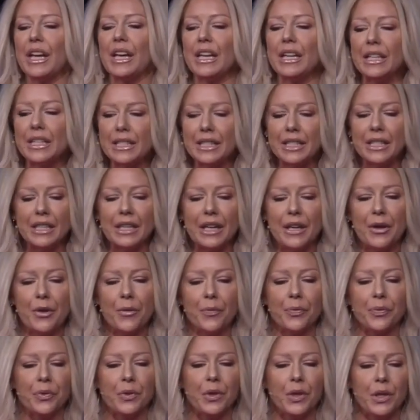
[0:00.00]
is
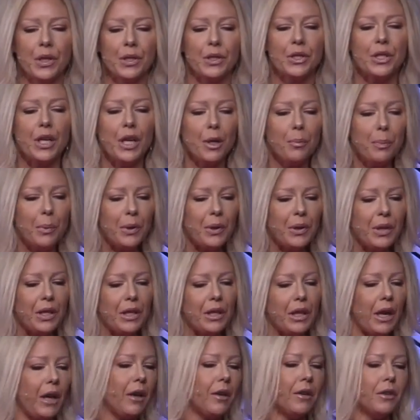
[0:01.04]

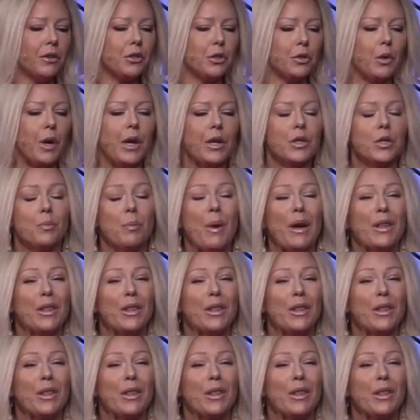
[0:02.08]
typically characterized